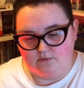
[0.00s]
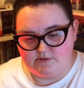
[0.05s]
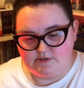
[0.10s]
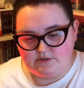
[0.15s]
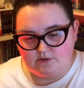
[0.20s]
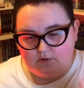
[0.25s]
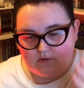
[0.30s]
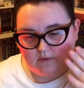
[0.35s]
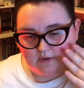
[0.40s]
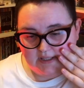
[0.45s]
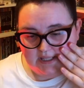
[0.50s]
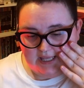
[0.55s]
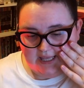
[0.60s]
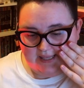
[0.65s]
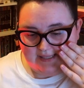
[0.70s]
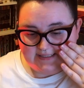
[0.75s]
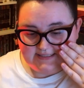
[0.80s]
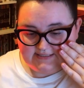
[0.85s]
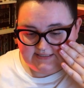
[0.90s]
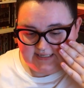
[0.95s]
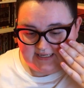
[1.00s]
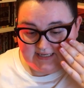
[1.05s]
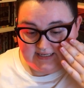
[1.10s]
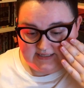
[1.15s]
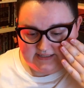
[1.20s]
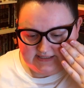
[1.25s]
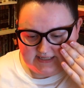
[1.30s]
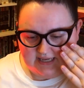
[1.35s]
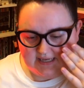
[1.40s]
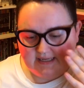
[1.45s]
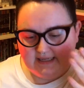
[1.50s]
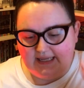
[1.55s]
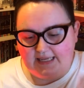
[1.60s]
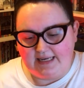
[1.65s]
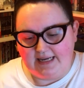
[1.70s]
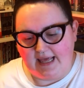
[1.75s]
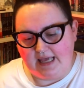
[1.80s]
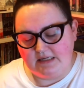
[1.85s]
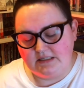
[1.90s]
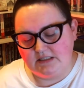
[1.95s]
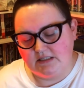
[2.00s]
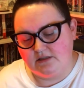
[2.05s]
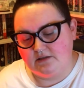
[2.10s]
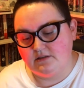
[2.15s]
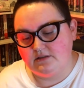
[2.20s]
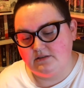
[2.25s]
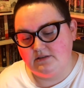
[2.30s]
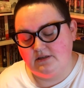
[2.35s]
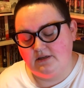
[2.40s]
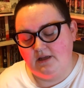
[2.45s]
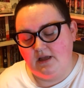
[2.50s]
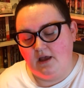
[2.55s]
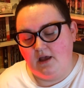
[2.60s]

So it says Connecticut,